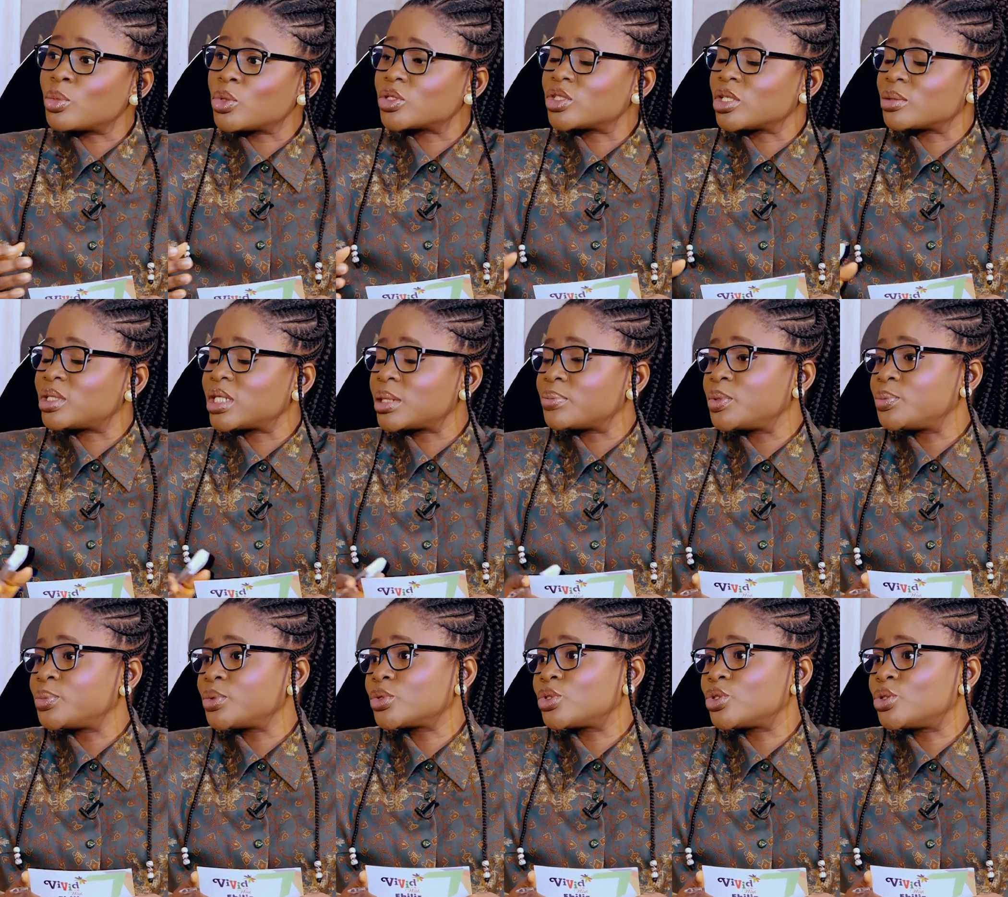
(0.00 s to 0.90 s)
more
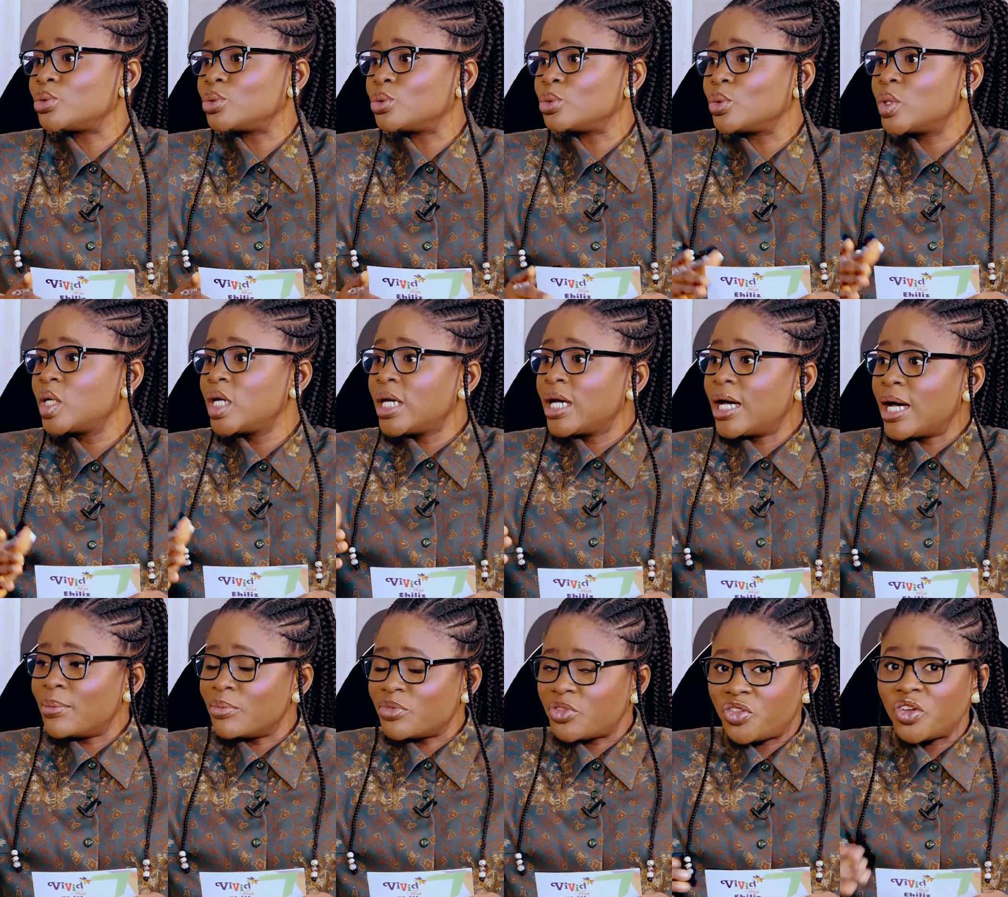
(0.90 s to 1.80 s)
susceptible to
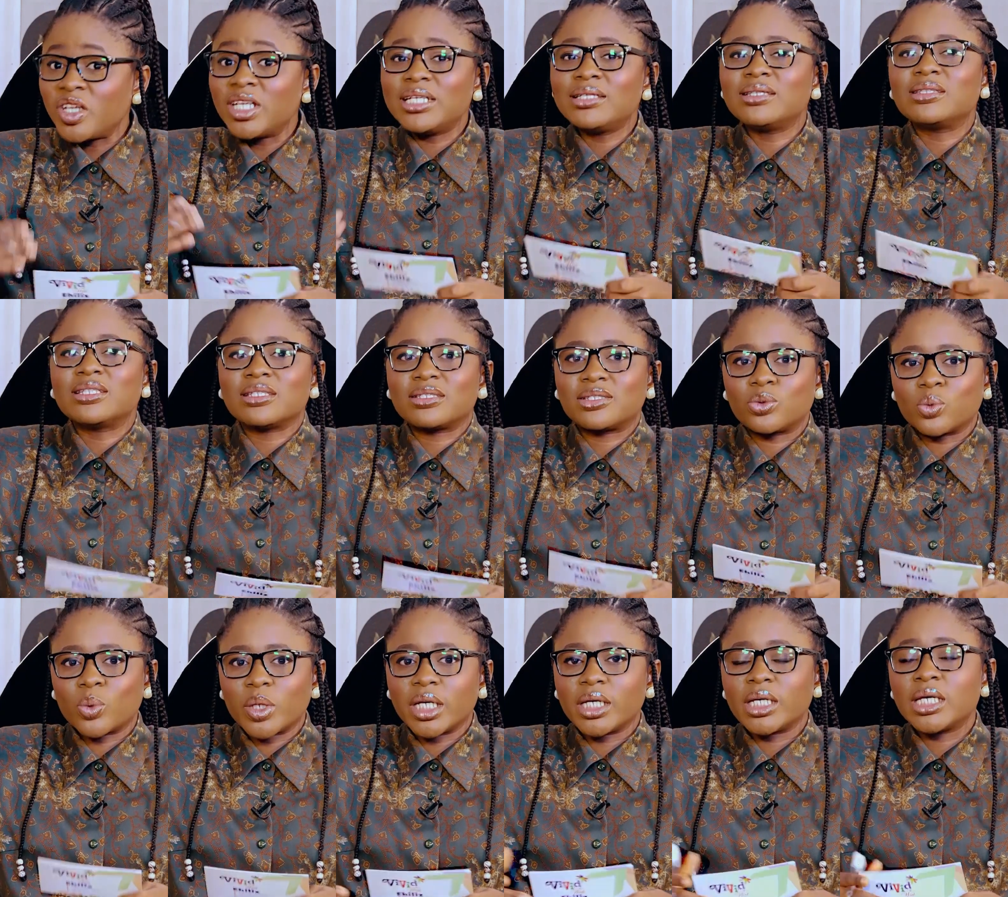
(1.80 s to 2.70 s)
um, feeling
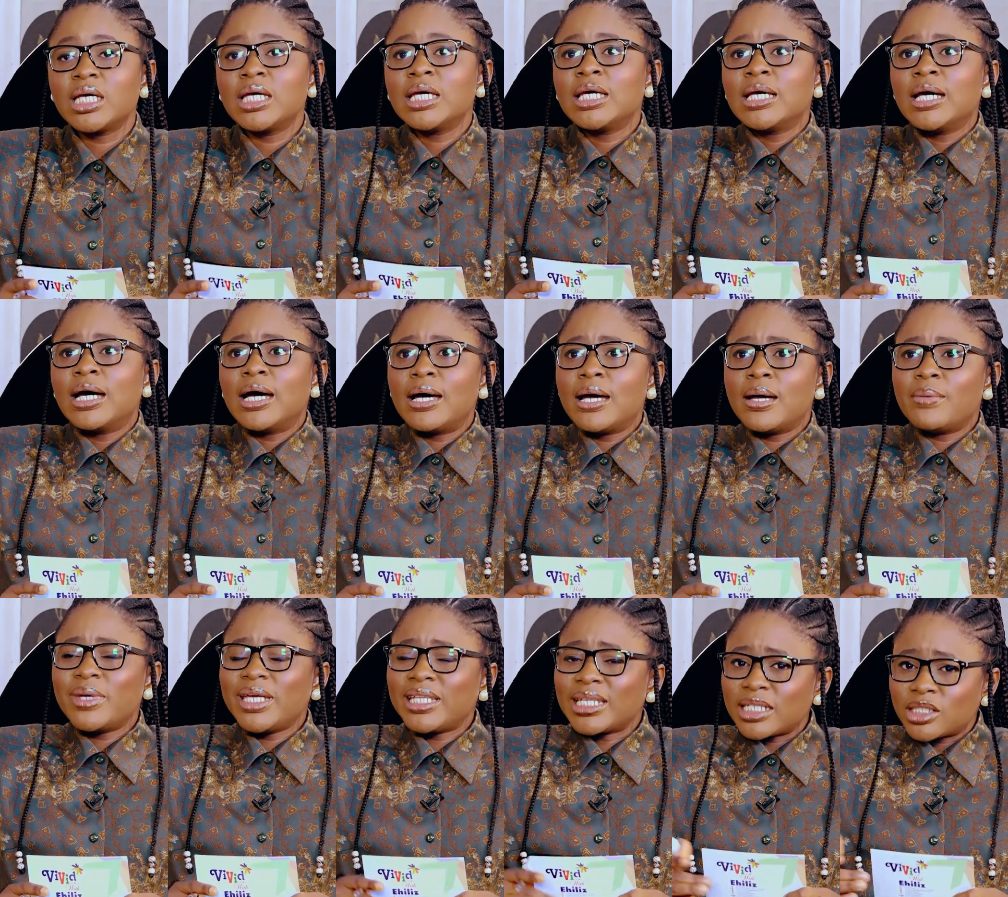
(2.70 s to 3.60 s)
this way. Yeah.
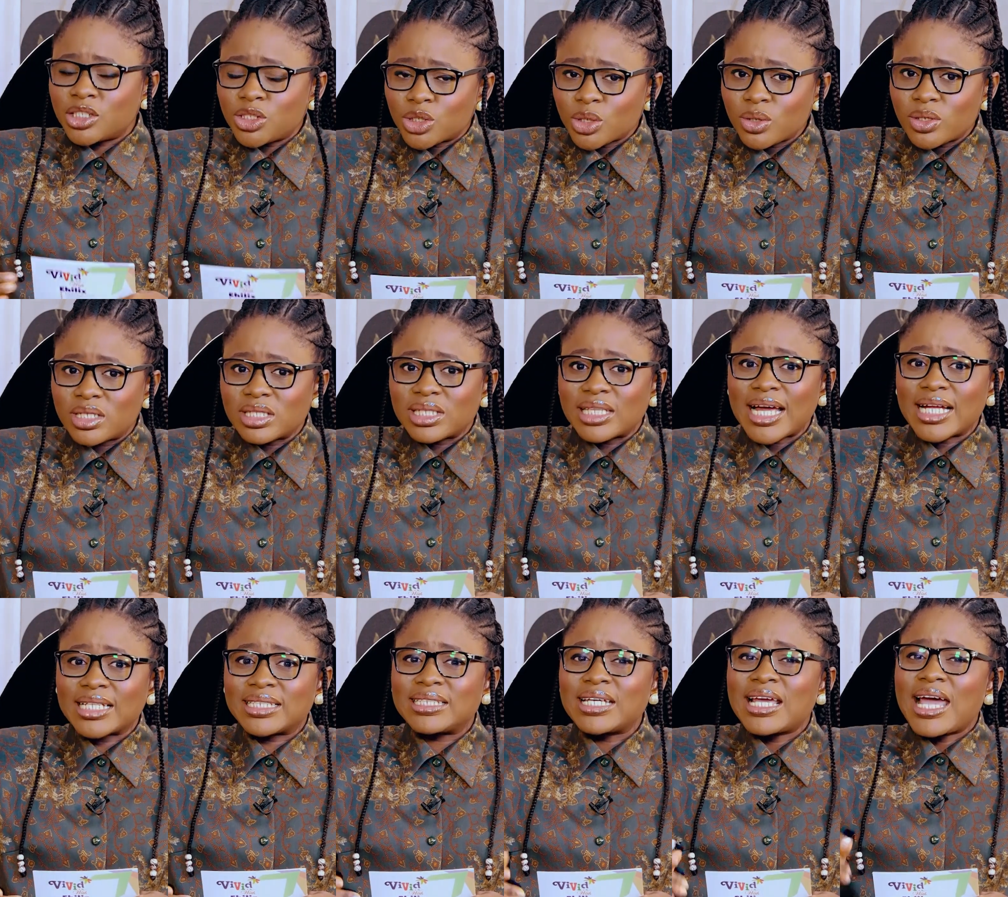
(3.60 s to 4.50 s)
Um, in addition to
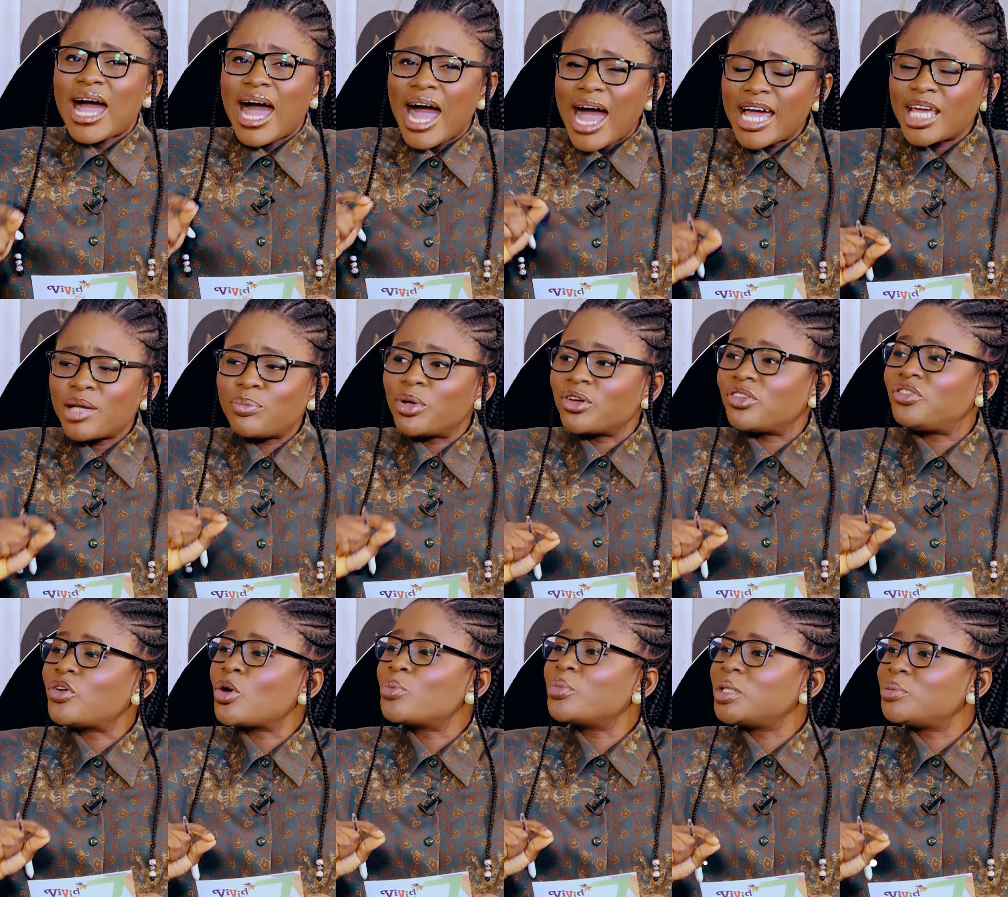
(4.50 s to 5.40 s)
that, high
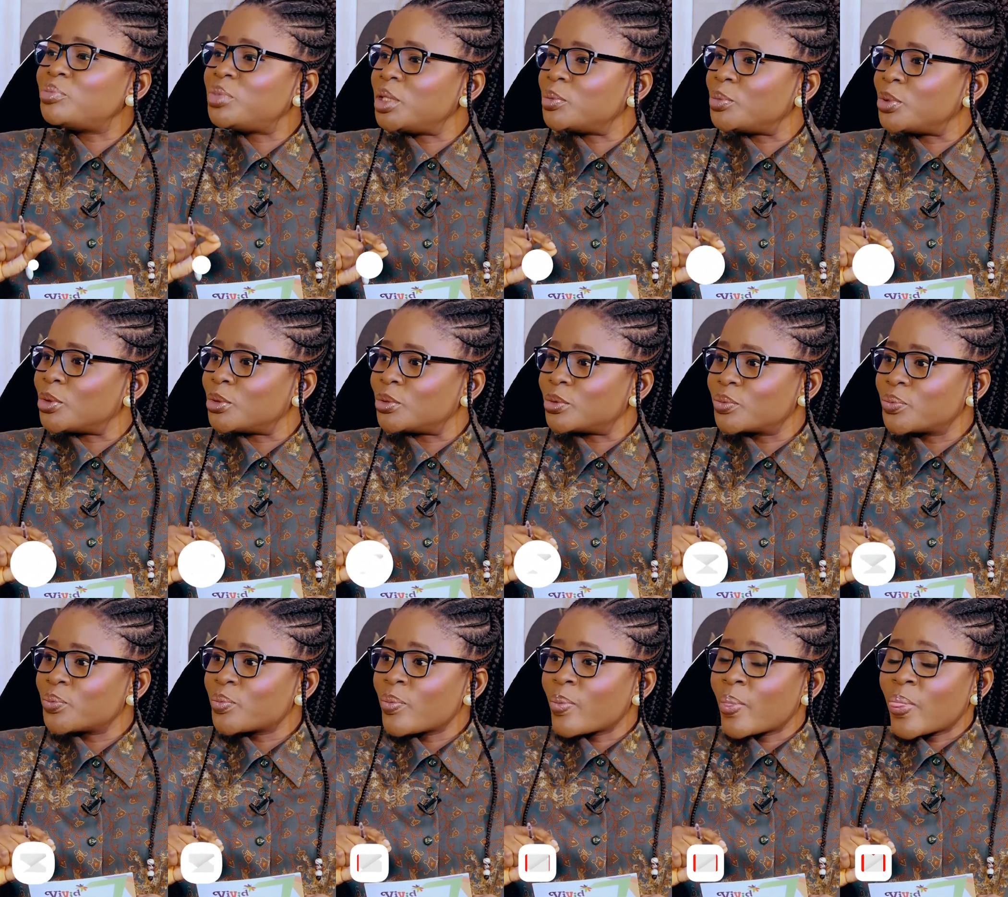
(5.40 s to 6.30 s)
performing people
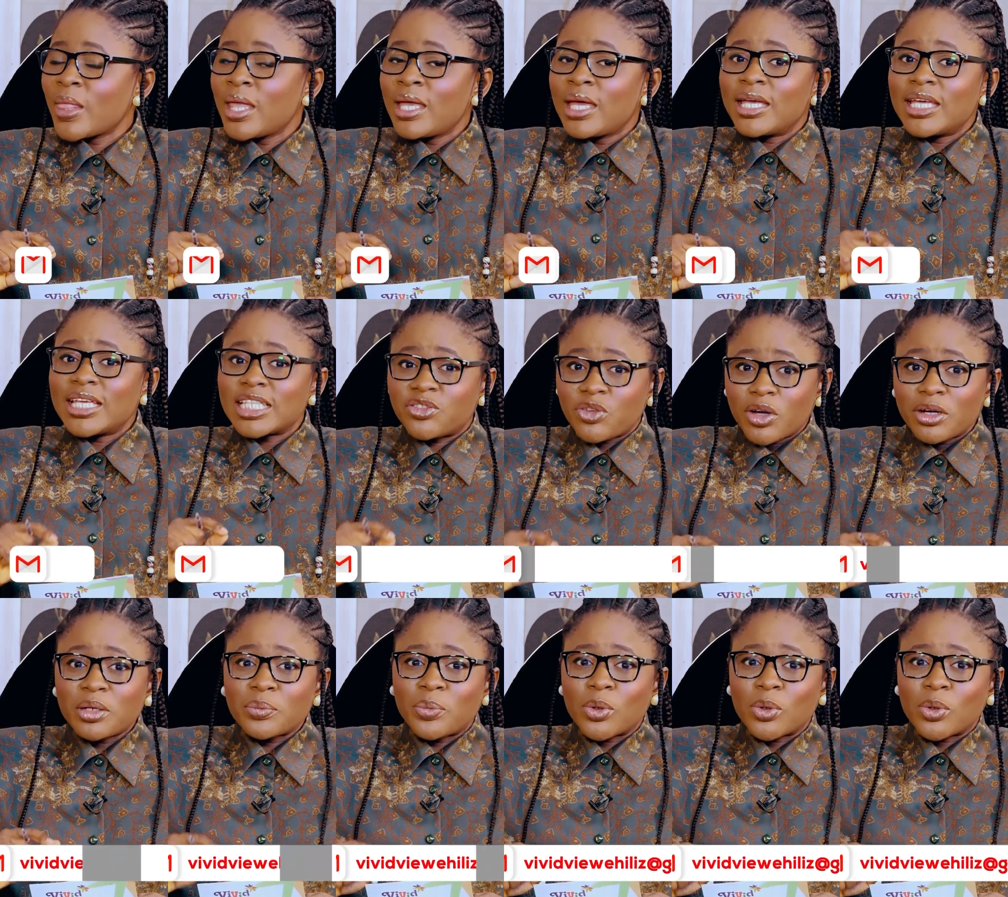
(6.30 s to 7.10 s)
it's mm. very